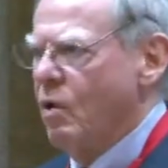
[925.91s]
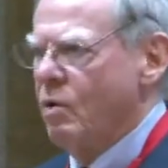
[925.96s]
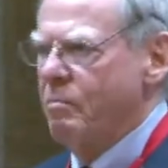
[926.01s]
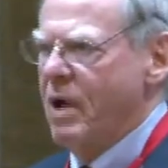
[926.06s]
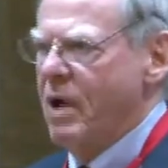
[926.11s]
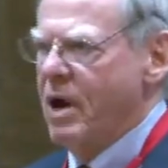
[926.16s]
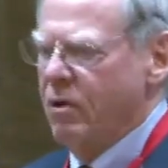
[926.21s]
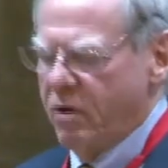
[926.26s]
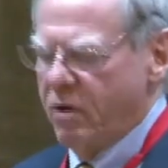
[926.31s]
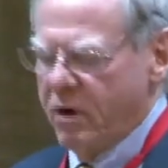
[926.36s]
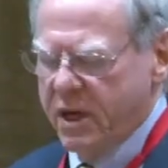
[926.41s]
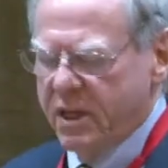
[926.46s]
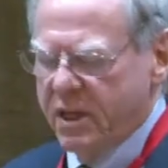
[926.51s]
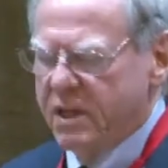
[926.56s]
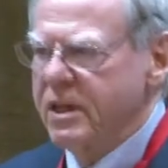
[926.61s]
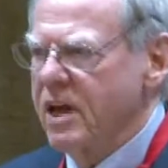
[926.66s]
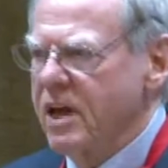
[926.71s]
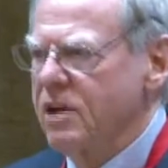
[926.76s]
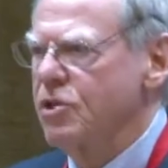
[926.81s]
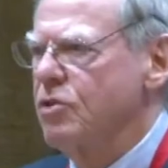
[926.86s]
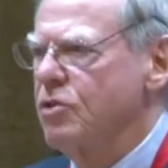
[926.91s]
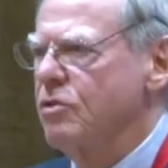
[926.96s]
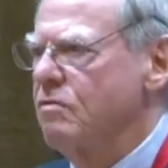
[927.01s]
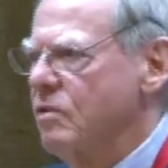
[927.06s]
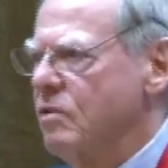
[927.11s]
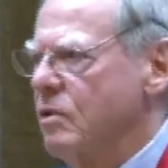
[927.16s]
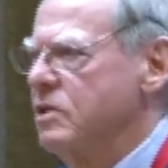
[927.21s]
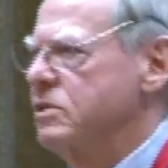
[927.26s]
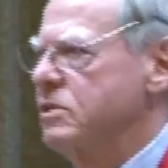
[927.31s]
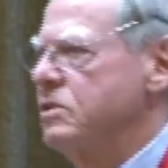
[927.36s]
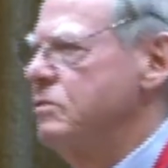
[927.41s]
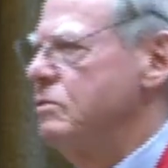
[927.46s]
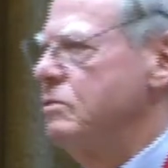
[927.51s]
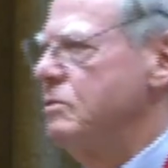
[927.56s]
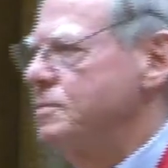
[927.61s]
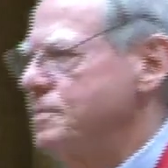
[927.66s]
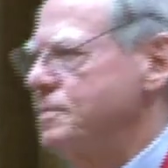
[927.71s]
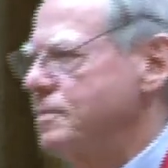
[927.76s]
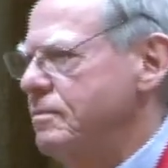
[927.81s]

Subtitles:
My only intention was to